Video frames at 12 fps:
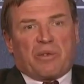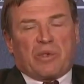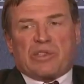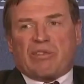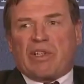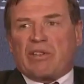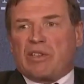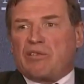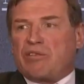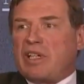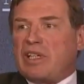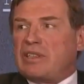first round in
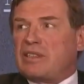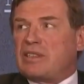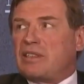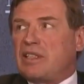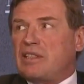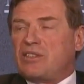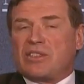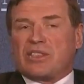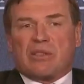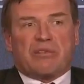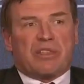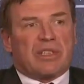France tells you
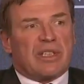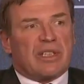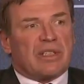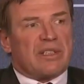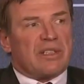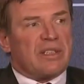something, that